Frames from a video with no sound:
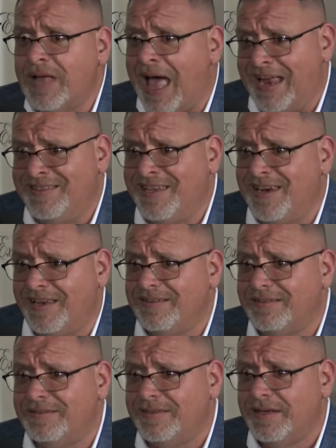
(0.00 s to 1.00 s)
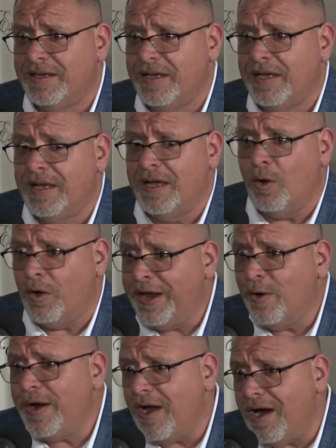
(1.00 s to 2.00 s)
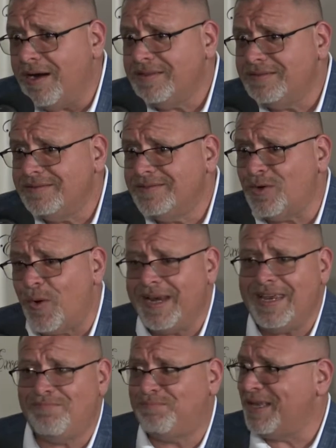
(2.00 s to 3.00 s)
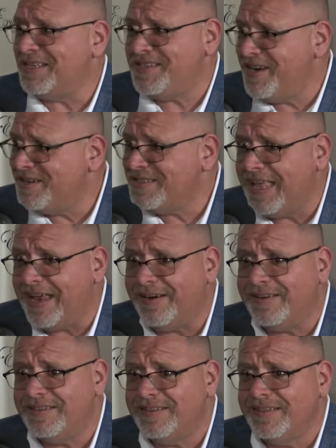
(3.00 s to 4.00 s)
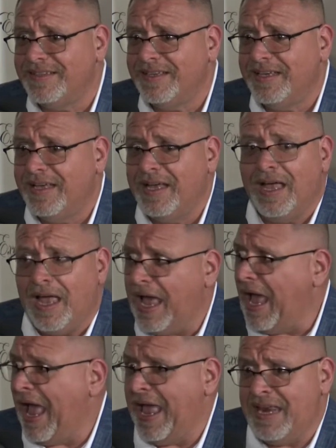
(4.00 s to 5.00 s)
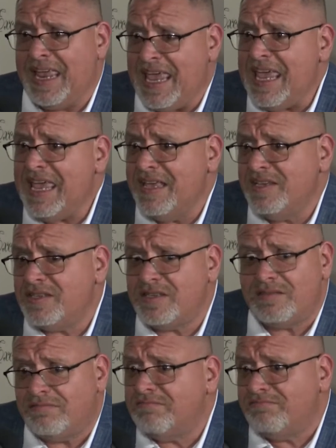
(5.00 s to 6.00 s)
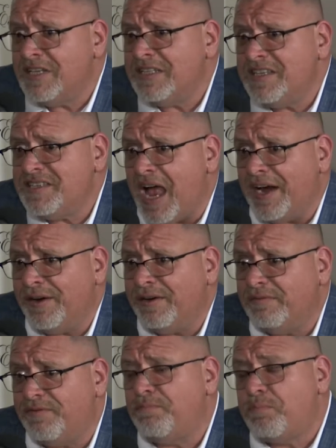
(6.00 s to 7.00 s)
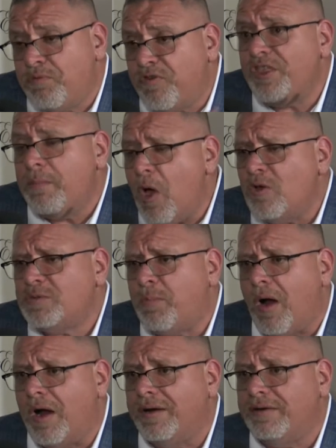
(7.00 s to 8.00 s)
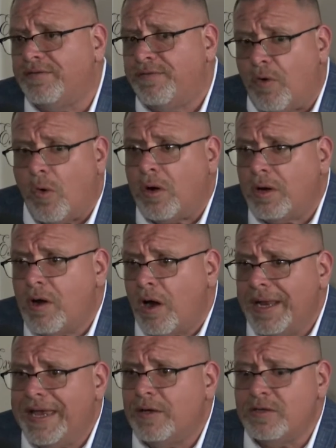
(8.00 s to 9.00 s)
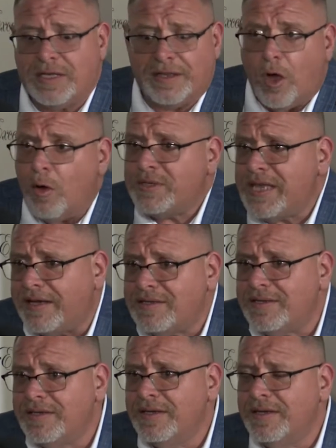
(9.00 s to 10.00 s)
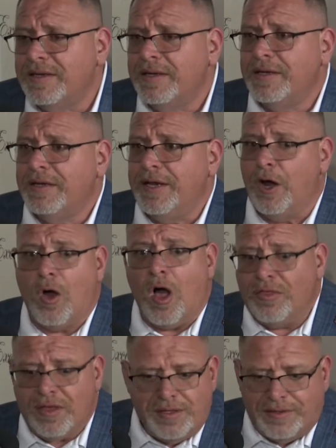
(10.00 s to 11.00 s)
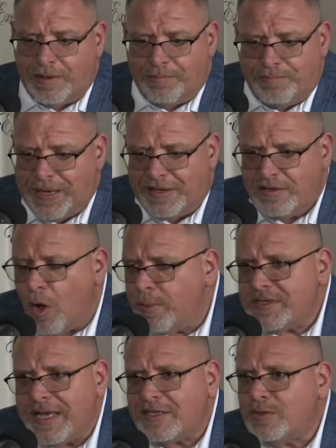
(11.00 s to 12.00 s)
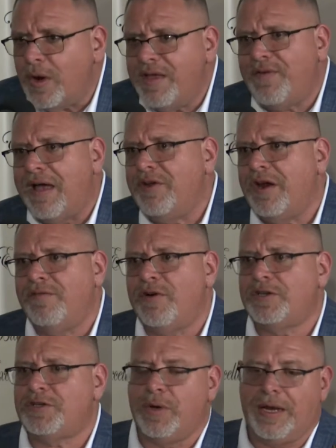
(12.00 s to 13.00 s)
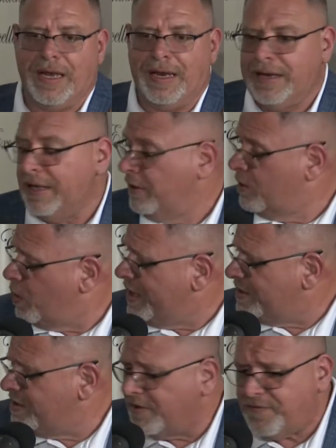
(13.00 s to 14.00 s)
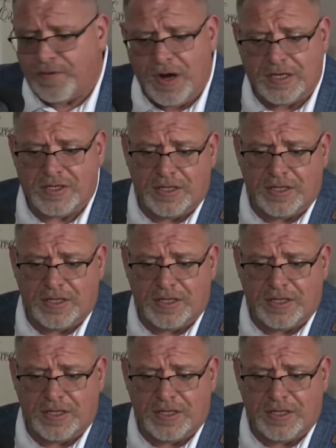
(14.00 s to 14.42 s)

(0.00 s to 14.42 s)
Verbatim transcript: I did it. Well, here we are, 20 plus years later. And he did it. And he is the designer, for the most part, for Carlitos and the Opus X. You know, all the, the big Opus X 25 year anniversary. And, and look what he's done for us.